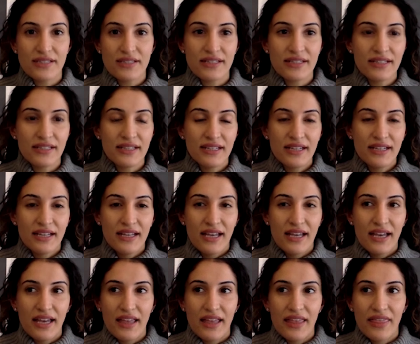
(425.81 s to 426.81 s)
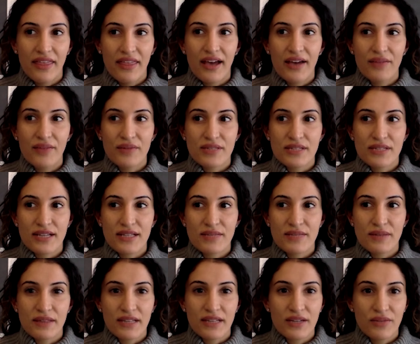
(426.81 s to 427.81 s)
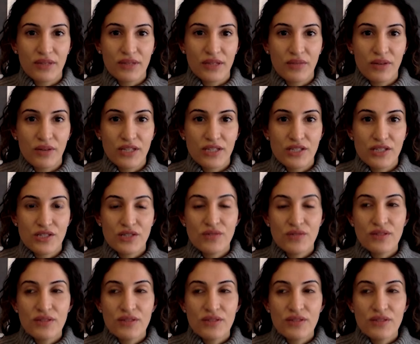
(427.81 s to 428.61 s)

And that was an aspect that I really wanted to do.